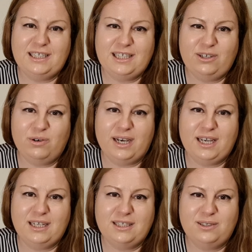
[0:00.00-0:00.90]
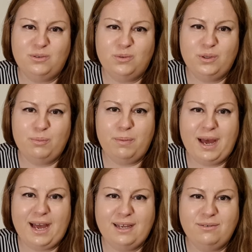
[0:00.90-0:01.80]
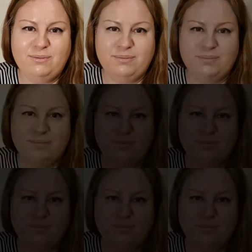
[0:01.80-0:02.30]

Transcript: See you again soon. Bye.